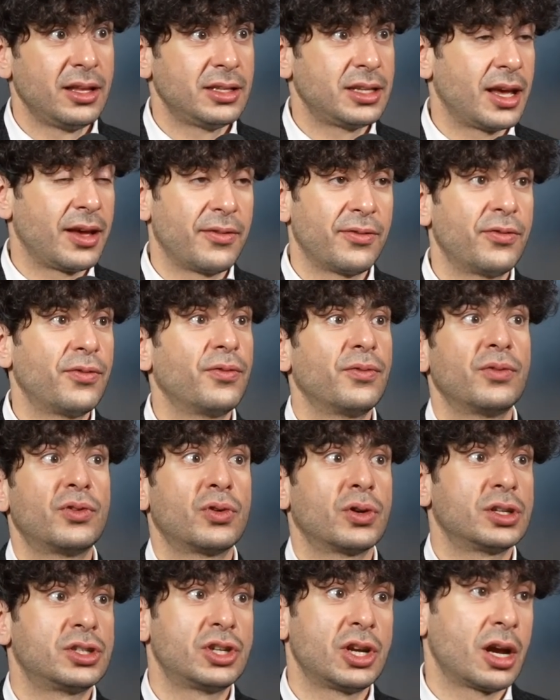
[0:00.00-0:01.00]
to have
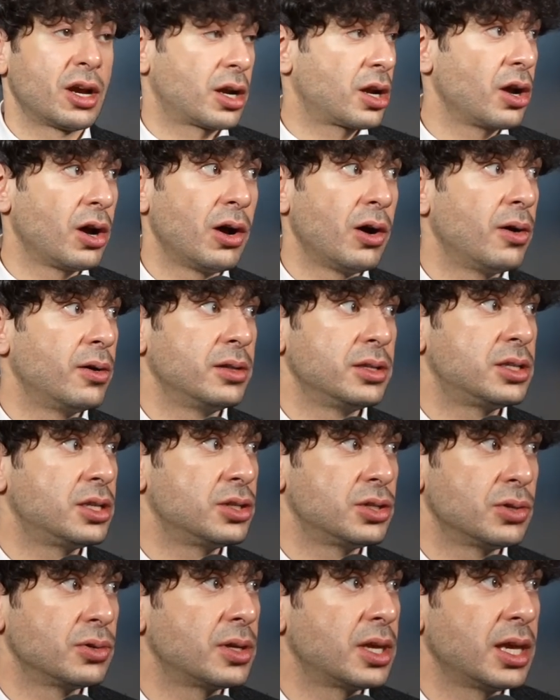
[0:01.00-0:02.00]
Chris Jericho and
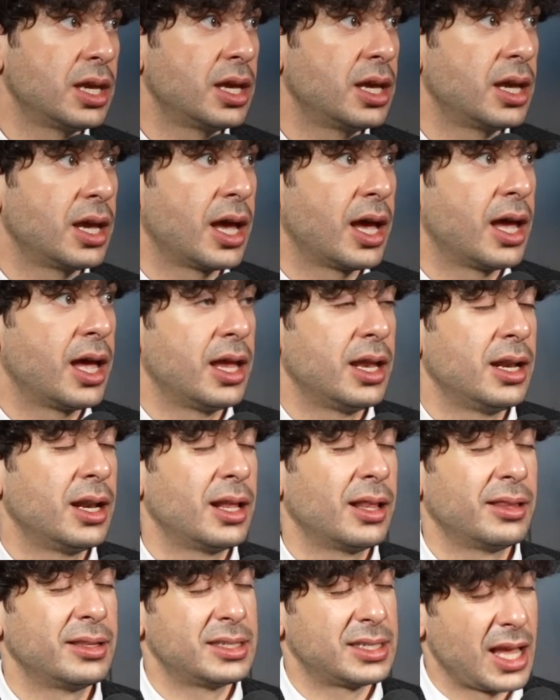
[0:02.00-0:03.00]
Suzuki and
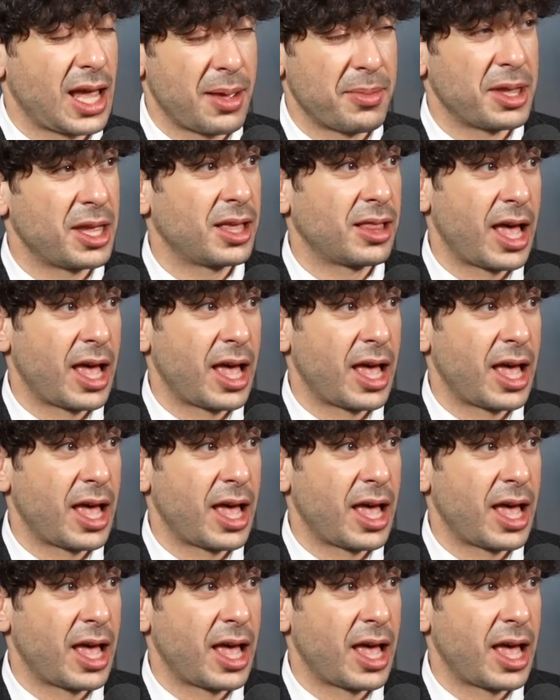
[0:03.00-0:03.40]
Sammy,